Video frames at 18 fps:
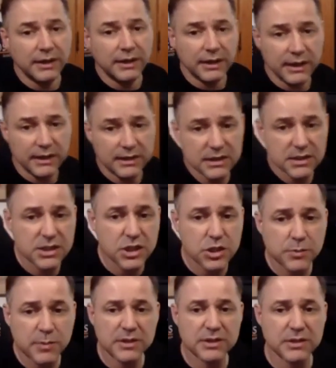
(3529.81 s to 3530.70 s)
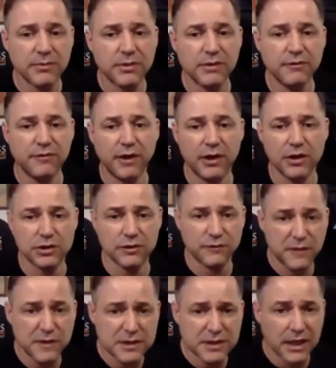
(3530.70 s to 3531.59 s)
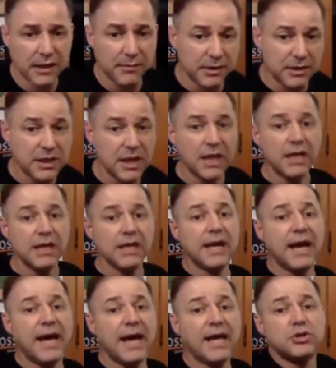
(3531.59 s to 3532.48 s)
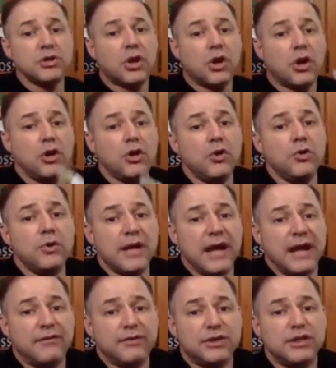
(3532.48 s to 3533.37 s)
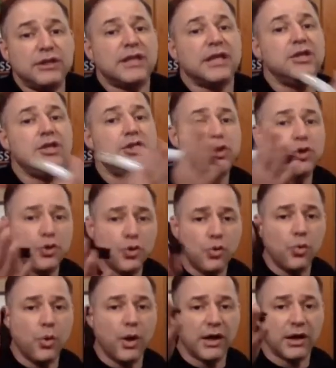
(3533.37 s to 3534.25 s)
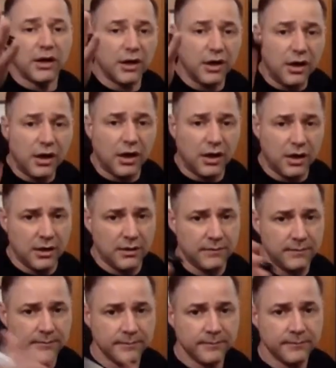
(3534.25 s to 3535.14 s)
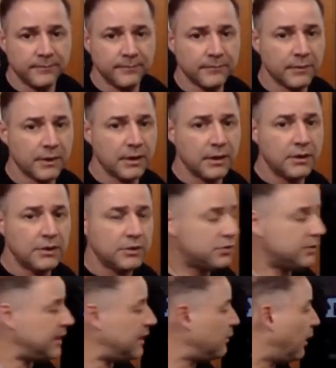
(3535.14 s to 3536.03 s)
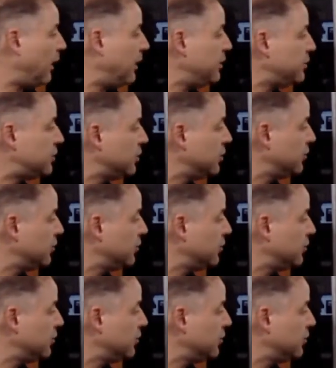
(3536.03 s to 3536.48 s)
It doesn't need to be something very sophisticated, but it has to include everything that you want to learn. So then what do?